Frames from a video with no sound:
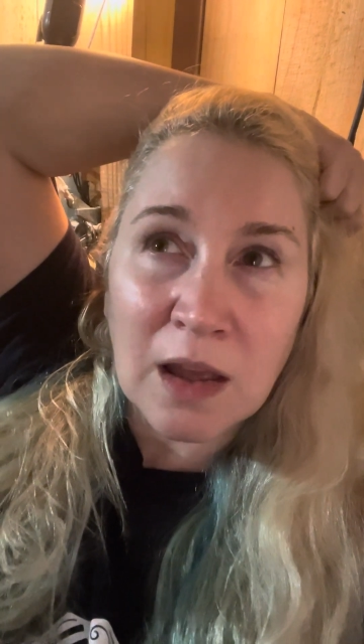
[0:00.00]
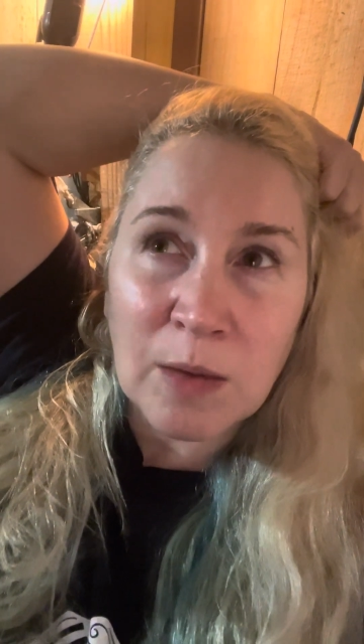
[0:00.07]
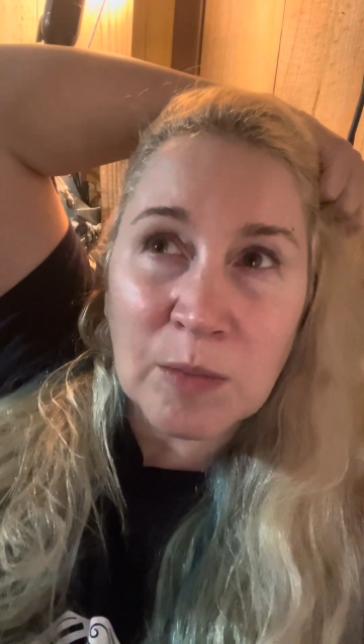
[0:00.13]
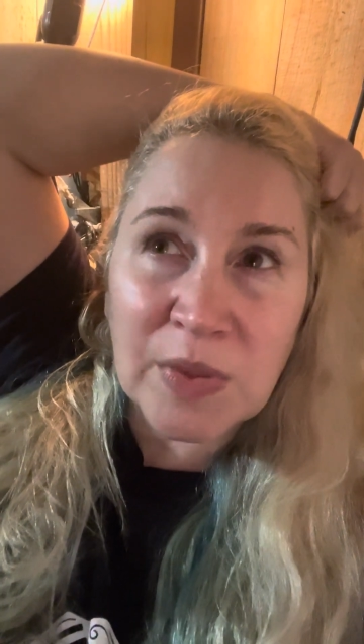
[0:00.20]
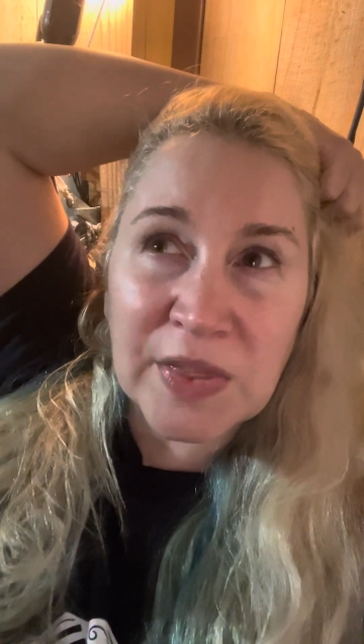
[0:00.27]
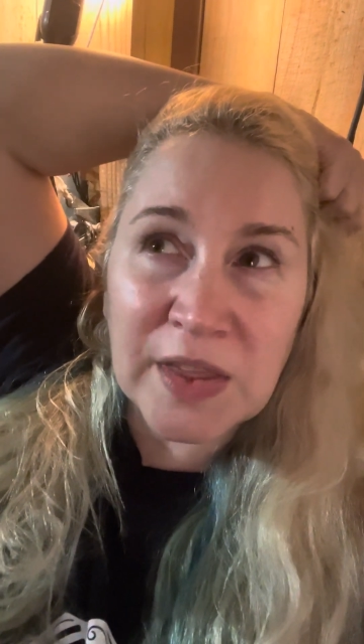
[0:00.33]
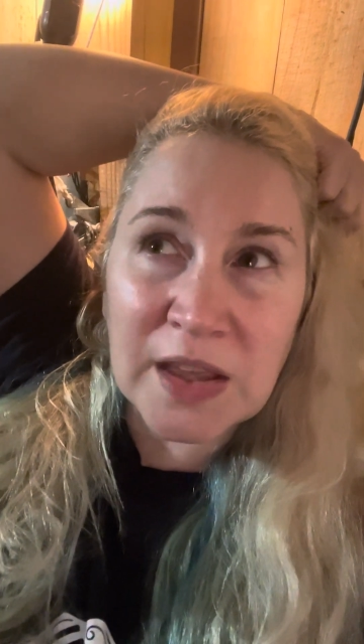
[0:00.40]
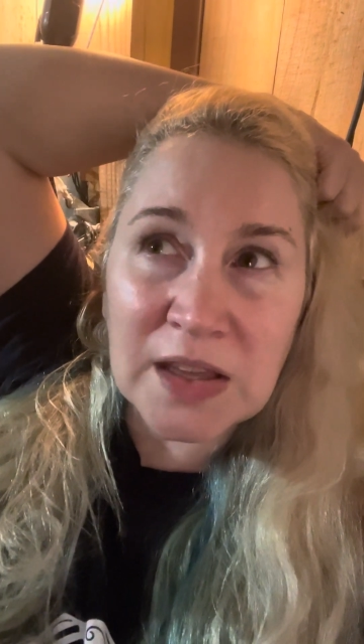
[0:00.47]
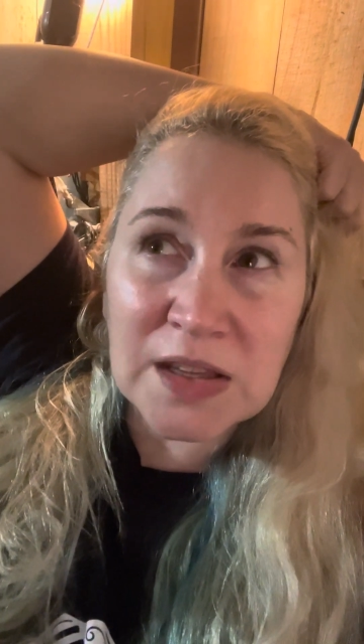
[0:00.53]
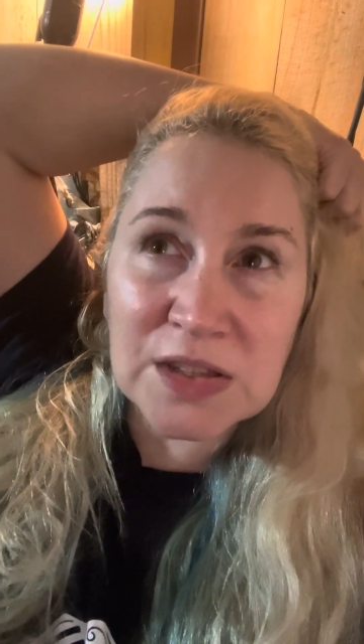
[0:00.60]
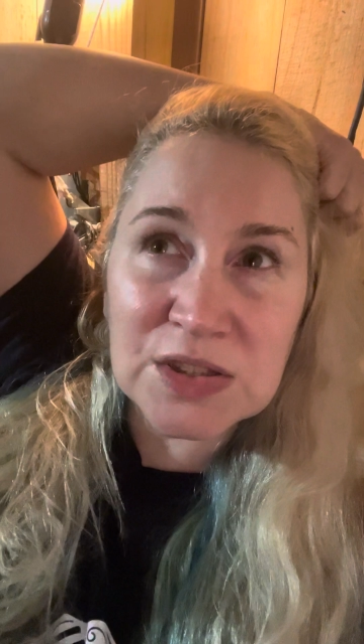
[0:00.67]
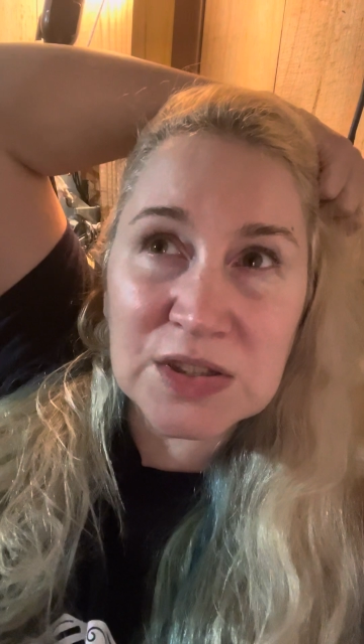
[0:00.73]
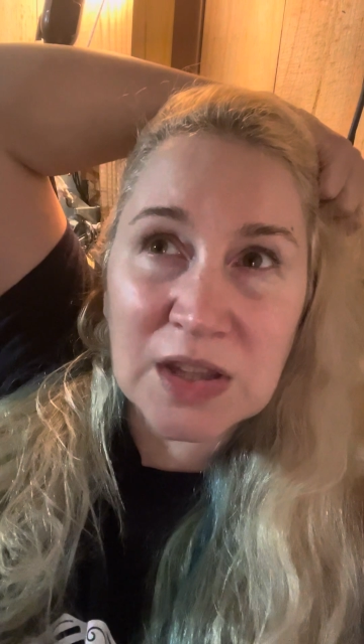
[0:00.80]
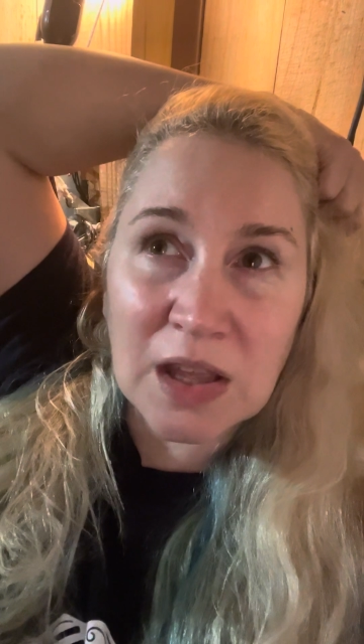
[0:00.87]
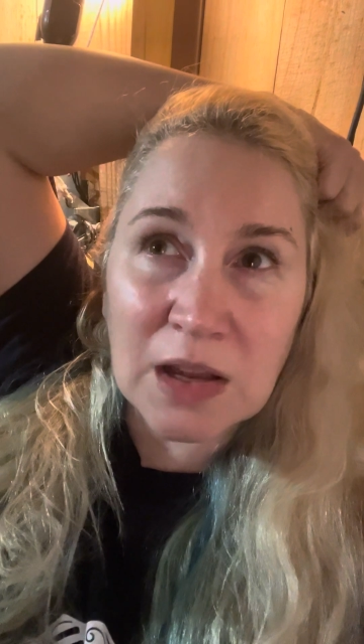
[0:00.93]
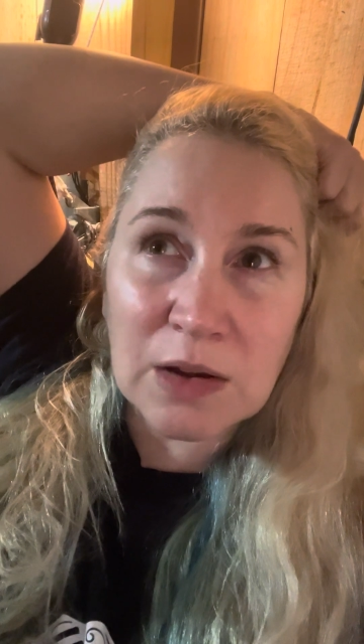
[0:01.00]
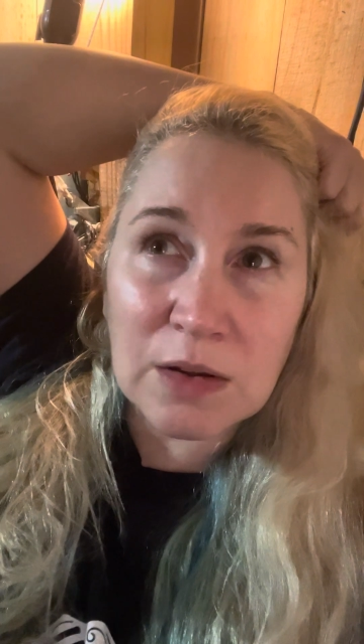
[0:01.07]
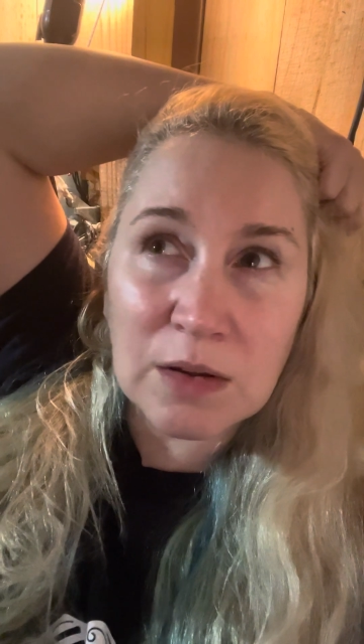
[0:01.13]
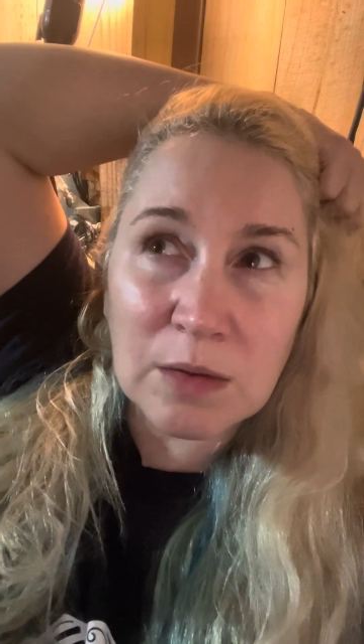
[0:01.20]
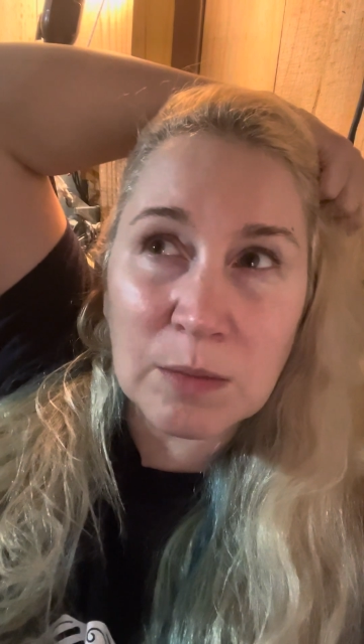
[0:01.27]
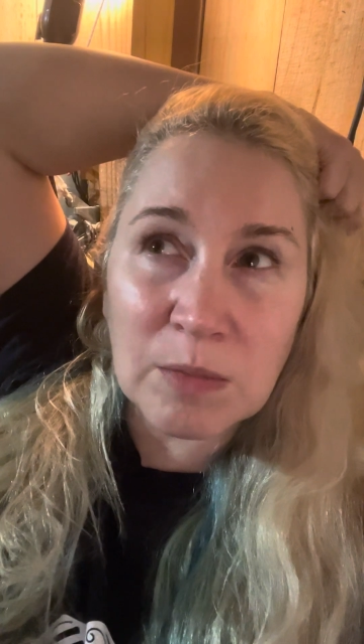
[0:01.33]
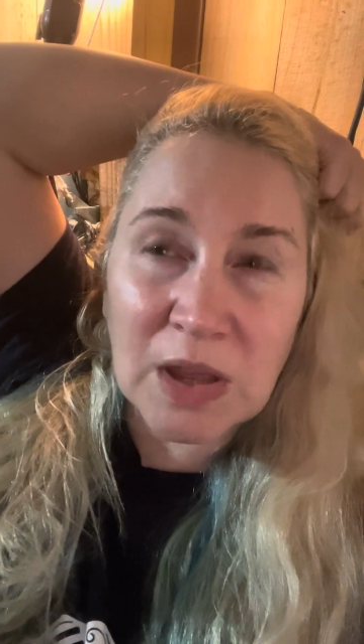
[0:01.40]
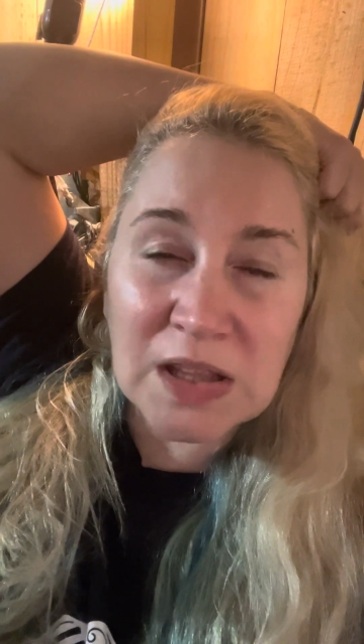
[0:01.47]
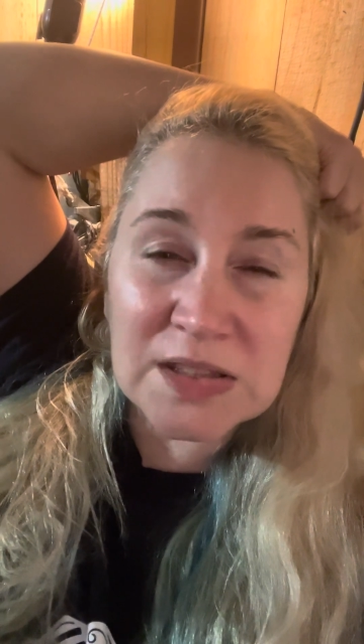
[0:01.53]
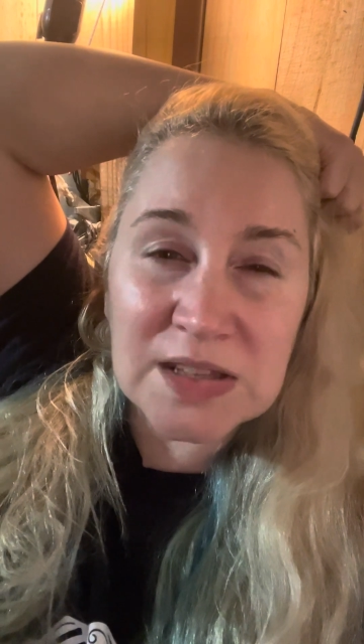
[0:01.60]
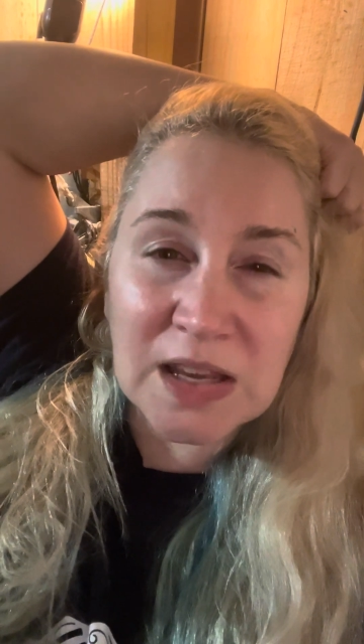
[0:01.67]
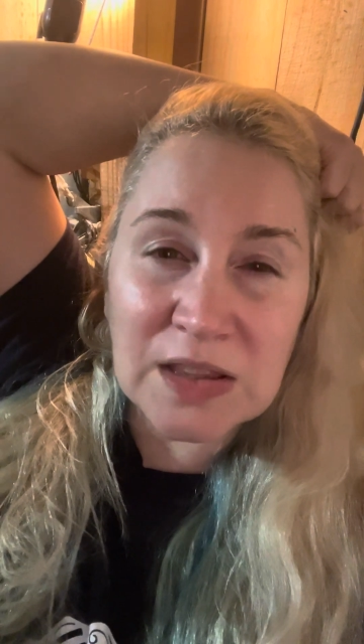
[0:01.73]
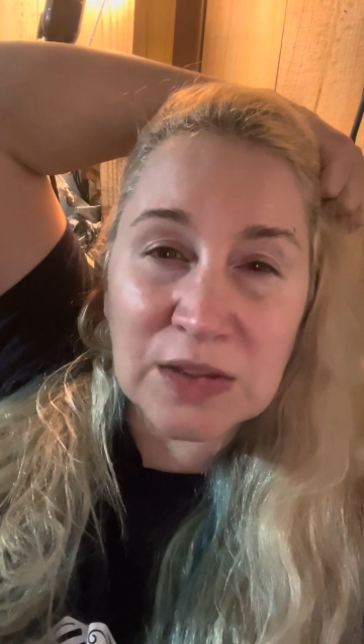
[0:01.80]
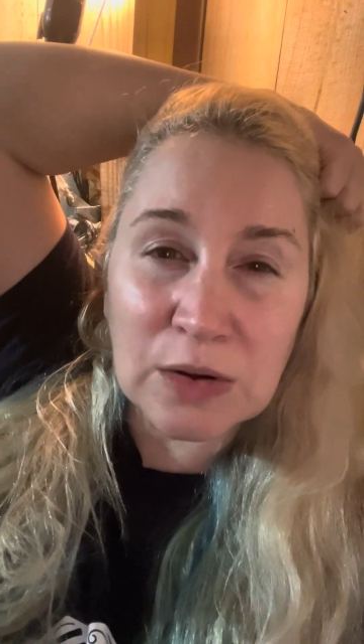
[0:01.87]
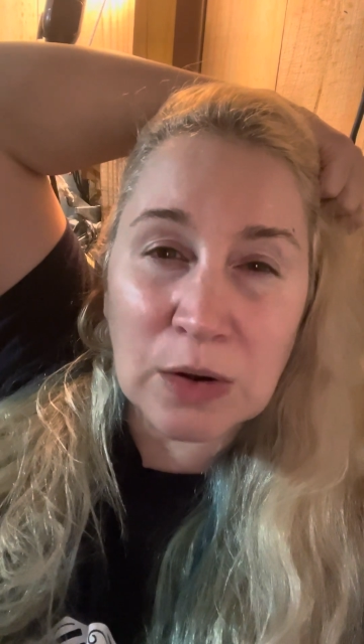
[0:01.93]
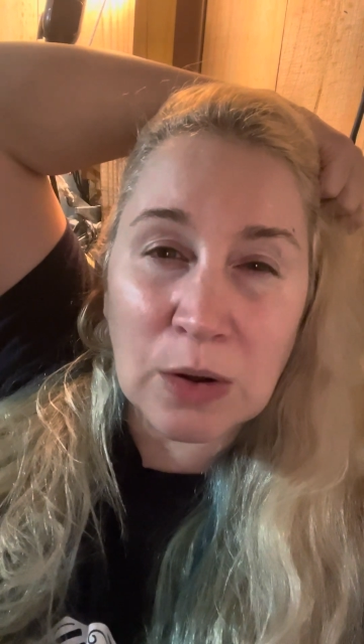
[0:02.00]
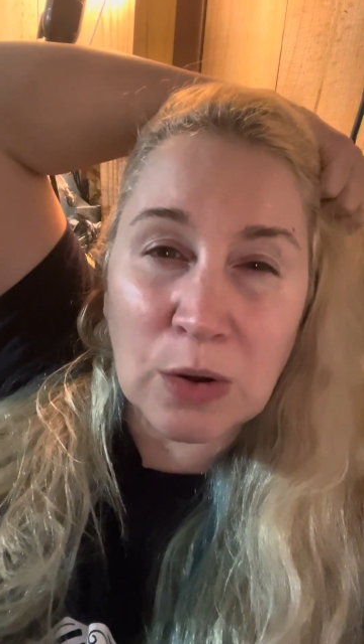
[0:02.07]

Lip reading: but they each like maintain their